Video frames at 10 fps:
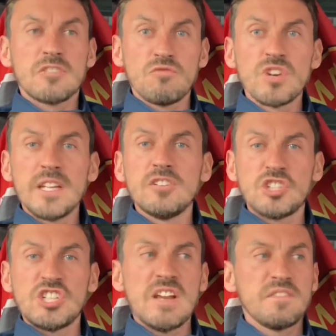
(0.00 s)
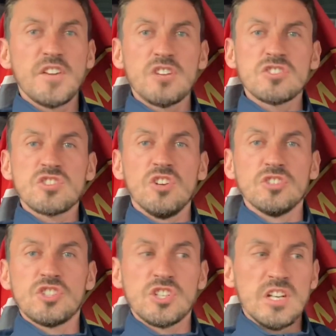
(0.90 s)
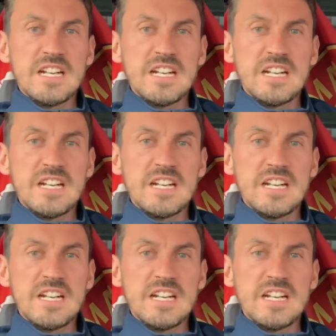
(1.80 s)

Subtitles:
a really shit first touch.